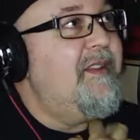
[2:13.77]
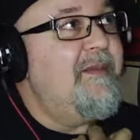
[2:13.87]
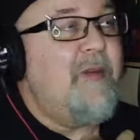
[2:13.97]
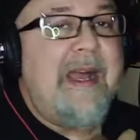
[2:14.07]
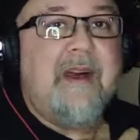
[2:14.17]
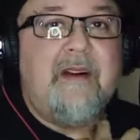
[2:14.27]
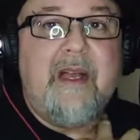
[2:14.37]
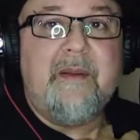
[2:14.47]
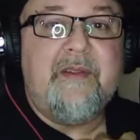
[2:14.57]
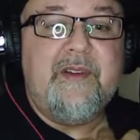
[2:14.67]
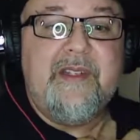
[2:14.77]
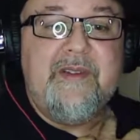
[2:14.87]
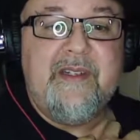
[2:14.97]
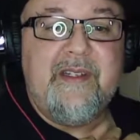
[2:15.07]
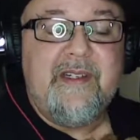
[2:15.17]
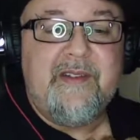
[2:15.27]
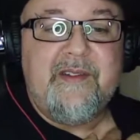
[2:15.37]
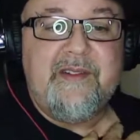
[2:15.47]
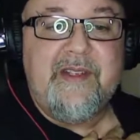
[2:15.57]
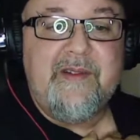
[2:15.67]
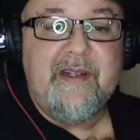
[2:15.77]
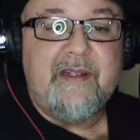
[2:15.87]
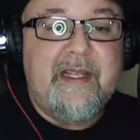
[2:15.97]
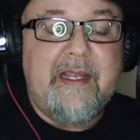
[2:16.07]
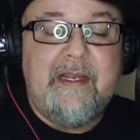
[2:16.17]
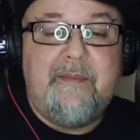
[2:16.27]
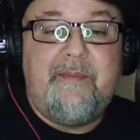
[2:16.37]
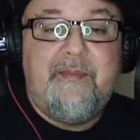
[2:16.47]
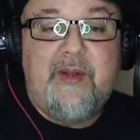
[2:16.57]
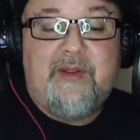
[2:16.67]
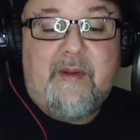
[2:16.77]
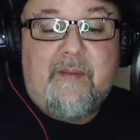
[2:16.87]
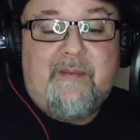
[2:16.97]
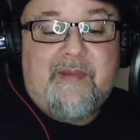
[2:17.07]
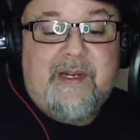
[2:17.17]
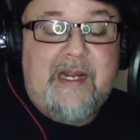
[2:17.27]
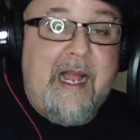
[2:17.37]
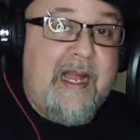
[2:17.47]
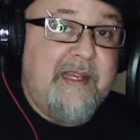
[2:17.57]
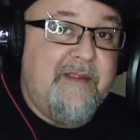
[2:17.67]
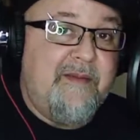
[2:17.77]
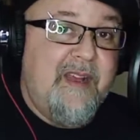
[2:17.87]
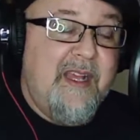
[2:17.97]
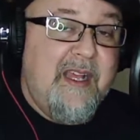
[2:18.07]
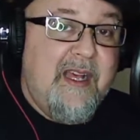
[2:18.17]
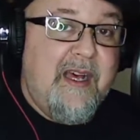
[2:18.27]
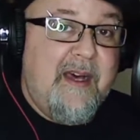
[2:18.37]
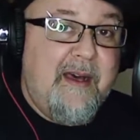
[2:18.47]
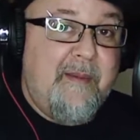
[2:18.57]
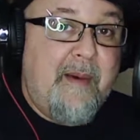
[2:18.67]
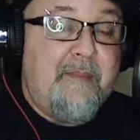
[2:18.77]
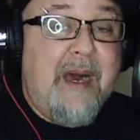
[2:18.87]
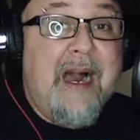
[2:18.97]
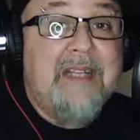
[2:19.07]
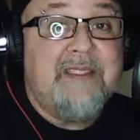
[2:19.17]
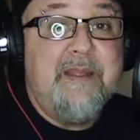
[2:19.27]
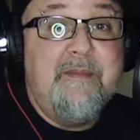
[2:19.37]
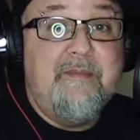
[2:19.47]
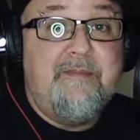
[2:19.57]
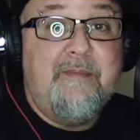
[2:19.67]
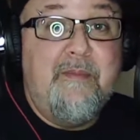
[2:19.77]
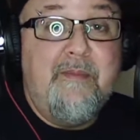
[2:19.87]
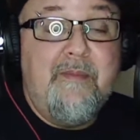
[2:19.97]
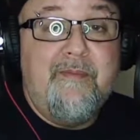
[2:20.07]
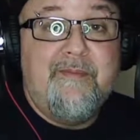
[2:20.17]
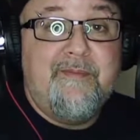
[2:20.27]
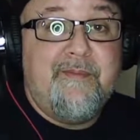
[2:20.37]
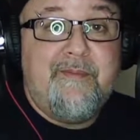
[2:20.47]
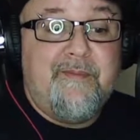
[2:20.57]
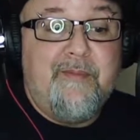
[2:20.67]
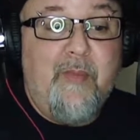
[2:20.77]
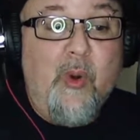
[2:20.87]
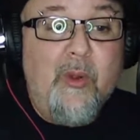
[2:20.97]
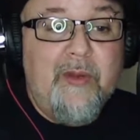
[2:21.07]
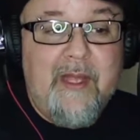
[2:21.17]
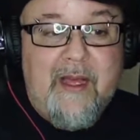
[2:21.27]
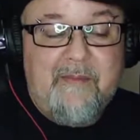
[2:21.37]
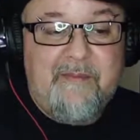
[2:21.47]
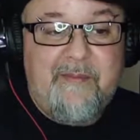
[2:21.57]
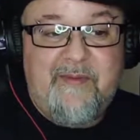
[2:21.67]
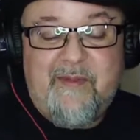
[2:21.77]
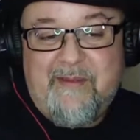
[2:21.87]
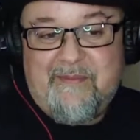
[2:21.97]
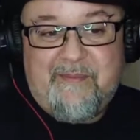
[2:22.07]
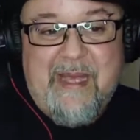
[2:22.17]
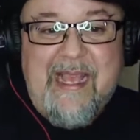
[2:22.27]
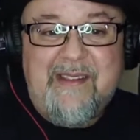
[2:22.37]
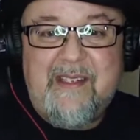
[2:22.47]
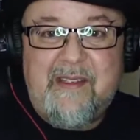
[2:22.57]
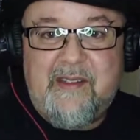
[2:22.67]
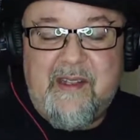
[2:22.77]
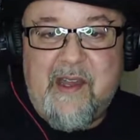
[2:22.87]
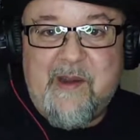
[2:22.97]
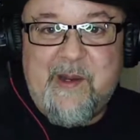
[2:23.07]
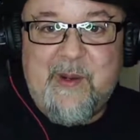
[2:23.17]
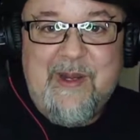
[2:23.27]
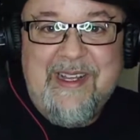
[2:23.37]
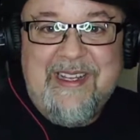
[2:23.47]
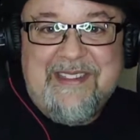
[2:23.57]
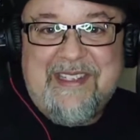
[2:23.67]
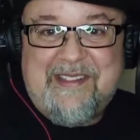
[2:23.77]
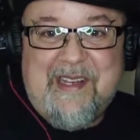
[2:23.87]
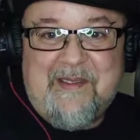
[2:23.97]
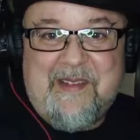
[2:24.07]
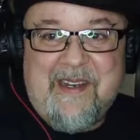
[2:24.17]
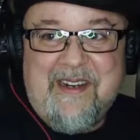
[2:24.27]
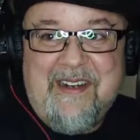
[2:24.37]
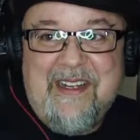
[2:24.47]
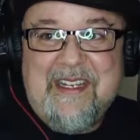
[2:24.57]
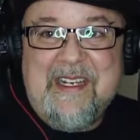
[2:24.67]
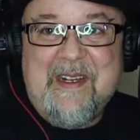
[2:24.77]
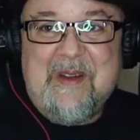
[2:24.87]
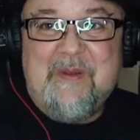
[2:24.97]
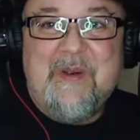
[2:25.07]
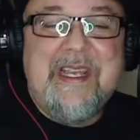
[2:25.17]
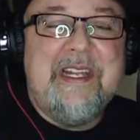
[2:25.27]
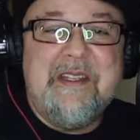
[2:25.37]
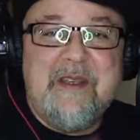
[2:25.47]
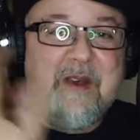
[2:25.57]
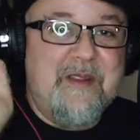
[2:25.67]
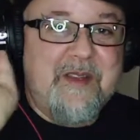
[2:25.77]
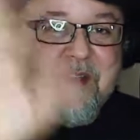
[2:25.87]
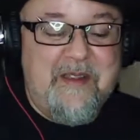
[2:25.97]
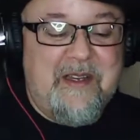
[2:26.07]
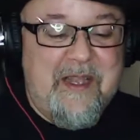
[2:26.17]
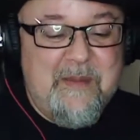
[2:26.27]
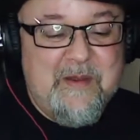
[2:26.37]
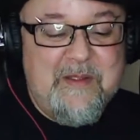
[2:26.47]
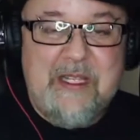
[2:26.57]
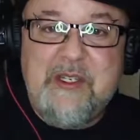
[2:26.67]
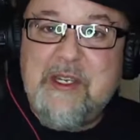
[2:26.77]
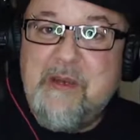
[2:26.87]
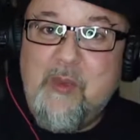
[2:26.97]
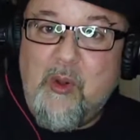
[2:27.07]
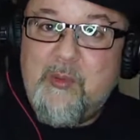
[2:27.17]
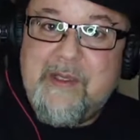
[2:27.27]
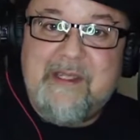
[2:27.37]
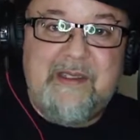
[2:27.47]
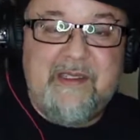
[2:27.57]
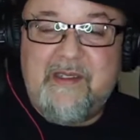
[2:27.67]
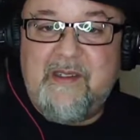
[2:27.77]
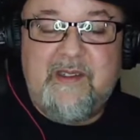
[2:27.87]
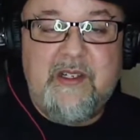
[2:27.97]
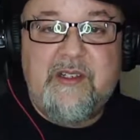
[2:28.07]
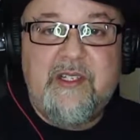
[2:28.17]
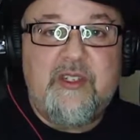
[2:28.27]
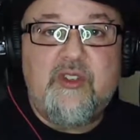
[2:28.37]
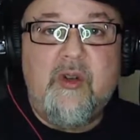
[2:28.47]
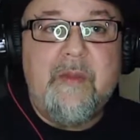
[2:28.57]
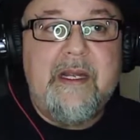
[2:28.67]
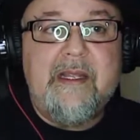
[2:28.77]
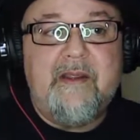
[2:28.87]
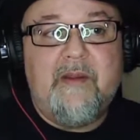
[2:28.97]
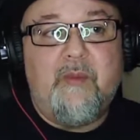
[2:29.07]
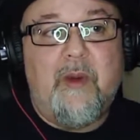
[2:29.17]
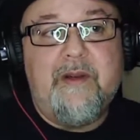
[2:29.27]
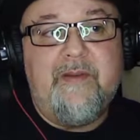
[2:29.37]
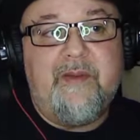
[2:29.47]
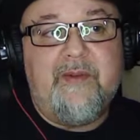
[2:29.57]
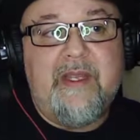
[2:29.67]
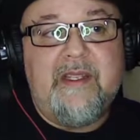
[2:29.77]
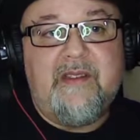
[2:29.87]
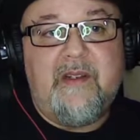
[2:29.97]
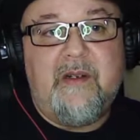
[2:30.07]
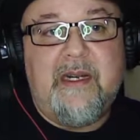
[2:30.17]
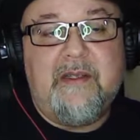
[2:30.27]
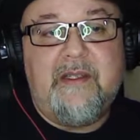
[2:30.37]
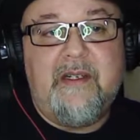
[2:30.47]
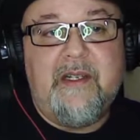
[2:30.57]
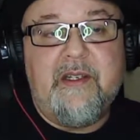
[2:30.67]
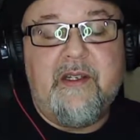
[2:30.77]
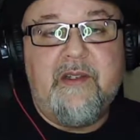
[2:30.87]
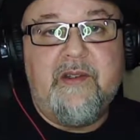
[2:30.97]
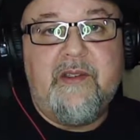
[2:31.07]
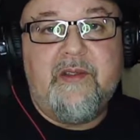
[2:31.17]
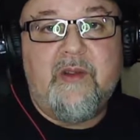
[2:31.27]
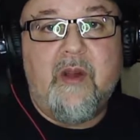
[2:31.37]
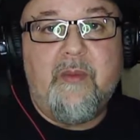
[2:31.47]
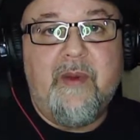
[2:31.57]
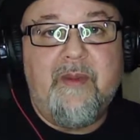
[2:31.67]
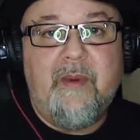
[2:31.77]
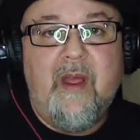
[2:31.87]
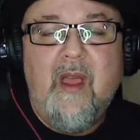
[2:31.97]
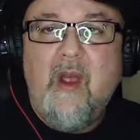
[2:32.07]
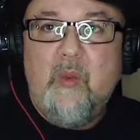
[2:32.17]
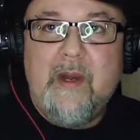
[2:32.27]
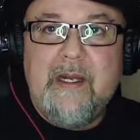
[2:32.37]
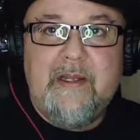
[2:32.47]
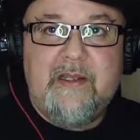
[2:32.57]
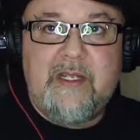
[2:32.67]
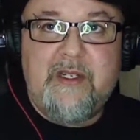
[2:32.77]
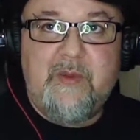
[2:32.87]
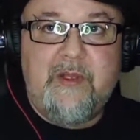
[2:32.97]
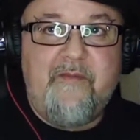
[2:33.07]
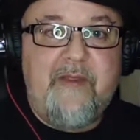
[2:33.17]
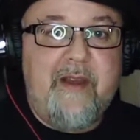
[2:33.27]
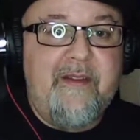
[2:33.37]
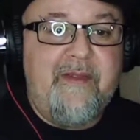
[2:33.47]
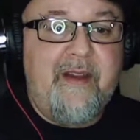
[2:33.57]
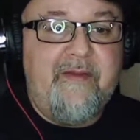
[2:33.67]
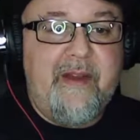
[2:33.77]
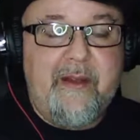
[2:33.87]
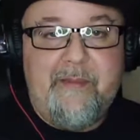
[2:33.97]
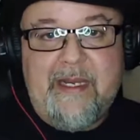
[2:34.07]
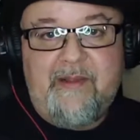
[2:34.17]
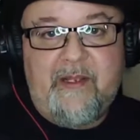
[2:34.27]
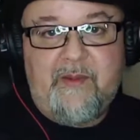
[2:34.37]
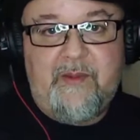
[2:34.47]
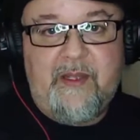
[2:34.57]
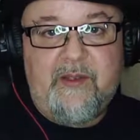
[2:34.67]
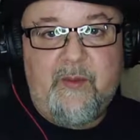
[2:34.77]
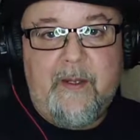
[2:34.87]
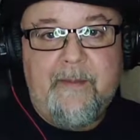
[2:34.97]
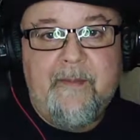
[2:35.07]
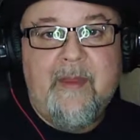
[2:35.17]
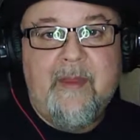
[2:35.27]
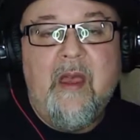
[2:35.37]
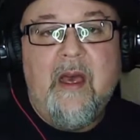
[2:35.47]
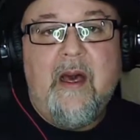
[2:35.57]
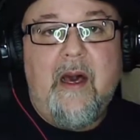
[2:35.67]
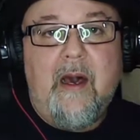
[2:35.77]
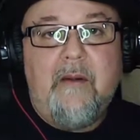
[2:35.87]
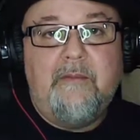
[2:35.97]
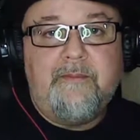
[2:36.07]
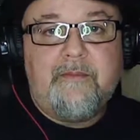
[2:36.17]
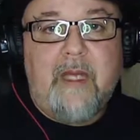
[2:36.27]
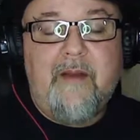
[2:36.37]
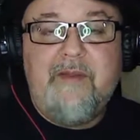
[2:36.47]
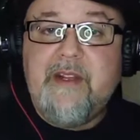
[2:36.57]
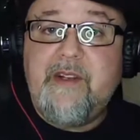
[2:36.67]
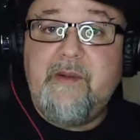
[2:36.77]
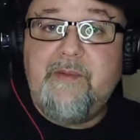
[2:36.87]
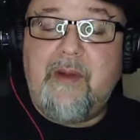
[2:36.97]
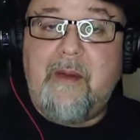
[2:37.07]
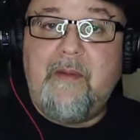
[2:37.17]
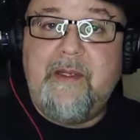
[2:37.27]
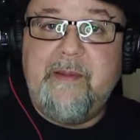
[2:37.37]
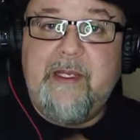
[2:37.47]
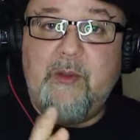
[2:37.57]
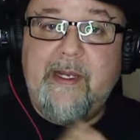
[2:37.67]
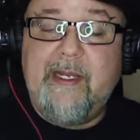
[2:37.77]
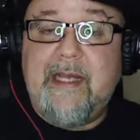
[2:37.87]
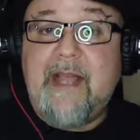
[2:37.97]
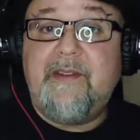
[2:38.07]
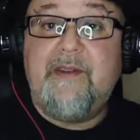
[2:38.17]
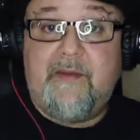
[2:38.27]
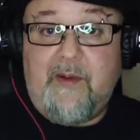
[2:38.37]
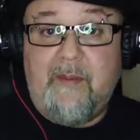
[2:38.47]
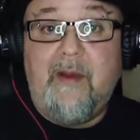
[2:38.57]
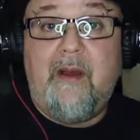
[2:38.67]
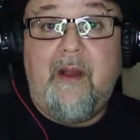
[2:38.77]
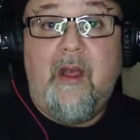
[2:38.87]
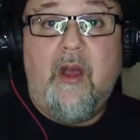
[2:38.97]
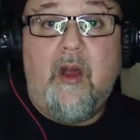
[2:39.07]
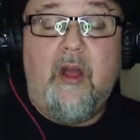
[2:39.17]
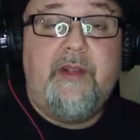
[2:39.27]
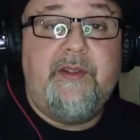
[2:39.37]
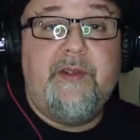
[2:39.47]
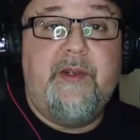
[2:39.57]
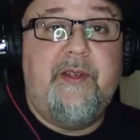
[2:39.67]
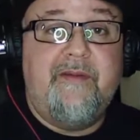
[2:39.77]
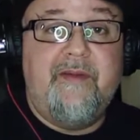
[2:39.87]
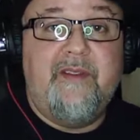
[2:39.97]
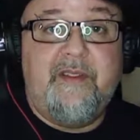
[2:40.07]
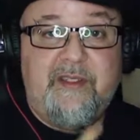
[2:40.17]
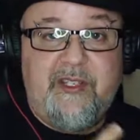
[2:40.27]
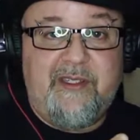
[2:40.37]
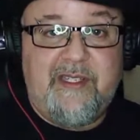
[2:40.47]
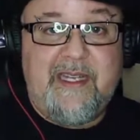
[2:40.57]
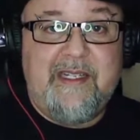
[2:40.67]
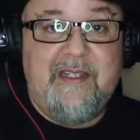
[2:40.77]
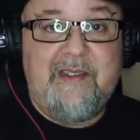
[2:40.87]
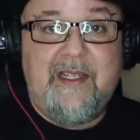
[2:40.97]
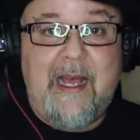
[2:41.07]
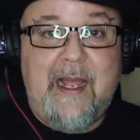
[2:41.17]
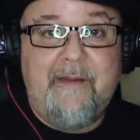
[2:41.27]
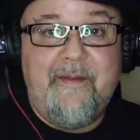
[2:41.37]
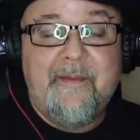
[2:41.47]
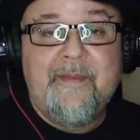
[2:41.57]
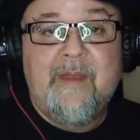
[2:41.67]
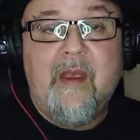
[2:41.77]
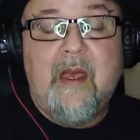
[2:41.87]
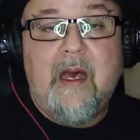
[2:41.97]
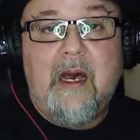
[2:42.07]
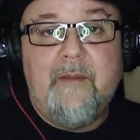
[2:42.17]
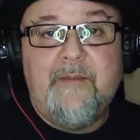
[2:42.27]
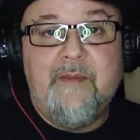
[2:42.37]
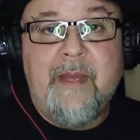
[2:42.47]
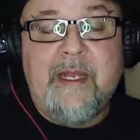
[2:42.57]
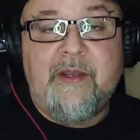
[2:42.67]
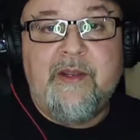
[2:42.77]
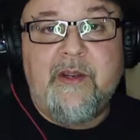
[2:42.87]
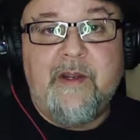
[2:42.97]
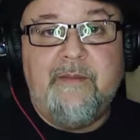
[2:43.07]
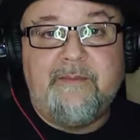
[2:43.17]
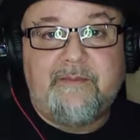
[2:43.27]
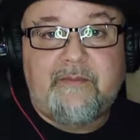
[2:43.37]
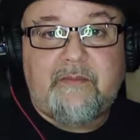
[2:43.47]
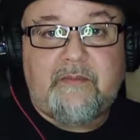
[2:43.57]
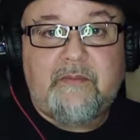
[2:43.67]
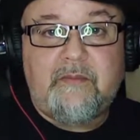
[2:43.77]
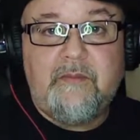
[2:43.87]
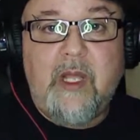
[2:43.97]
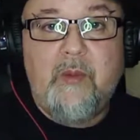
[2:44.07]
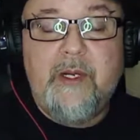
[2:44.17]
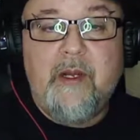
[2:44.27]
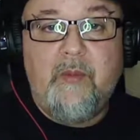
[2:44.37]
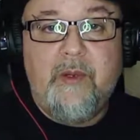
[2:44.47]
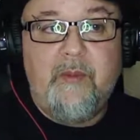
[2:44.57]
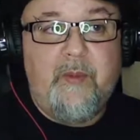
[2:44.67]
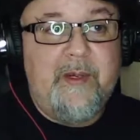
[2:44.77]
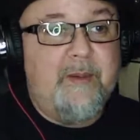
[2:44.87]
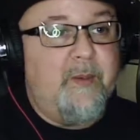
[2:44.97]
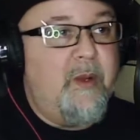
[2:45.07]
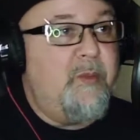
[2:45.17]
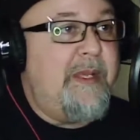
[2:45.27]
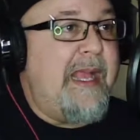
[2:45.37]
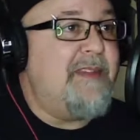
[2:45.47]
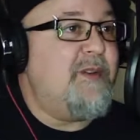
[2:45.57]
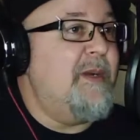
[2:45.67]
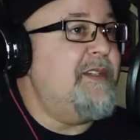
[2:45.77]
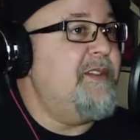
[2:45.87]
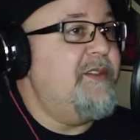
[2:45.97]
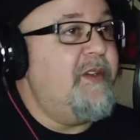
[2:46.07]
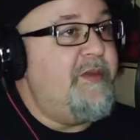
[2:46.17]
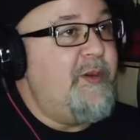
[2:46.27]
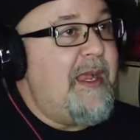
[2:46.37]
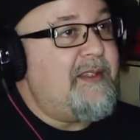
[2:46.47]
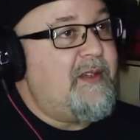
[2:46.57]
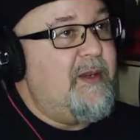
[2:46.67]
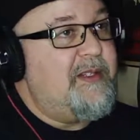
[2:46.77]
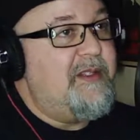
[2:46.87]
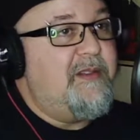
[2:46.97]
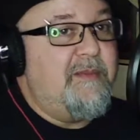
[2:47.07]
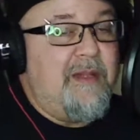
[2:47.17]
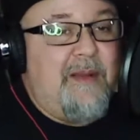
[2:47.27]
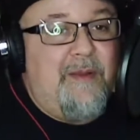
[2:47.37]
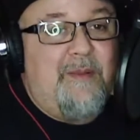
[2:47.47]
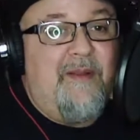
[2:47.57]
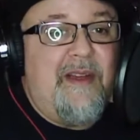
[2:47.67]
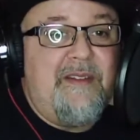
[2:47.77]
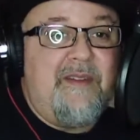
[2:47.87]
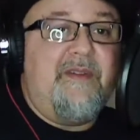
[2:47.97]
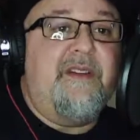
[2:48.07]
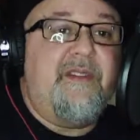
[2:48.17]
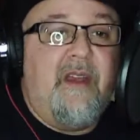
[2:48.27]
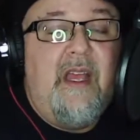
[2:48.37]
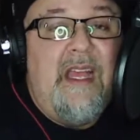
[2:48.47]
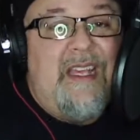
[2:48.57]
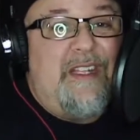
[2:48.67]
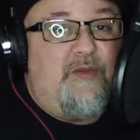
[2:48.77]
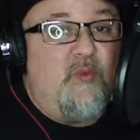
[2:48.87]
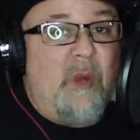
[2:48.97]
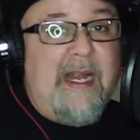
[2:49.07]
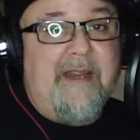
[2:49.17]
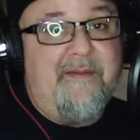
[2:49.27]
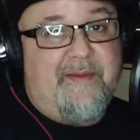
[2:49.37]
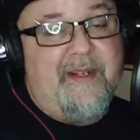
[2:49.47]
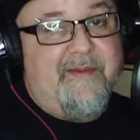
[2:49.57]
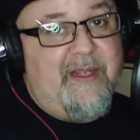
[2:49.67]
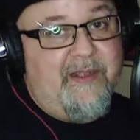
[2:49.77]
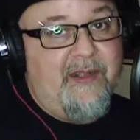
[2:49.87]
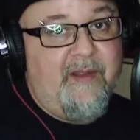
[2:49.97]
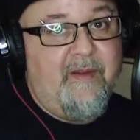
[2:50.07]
wow. There's even like there's a kind of epoxy mold pasty scenario that's out there. We'll get into all the other chemicals, and you can mold with this, and there's just so many wonderful things that are out there that you can use to sculpt with. But we're going to just touch with the very, very, very basics with this one. I eventually would probably be doing classes from our studio, just like this live, to make sure that when we ask questions, or if you ask questions, or blah, blah, blah, vice versa, it's right in front of us,